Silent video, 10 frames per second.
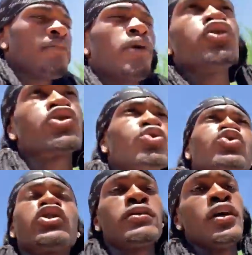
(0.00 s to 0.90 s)
Most
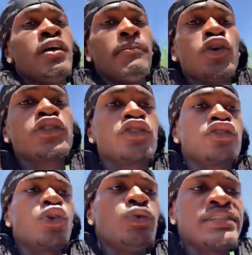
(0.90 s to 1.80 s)

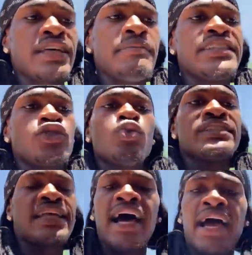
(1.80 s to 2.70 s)
students commit
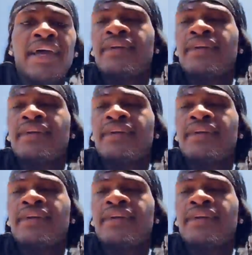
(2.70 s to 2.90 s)
suicide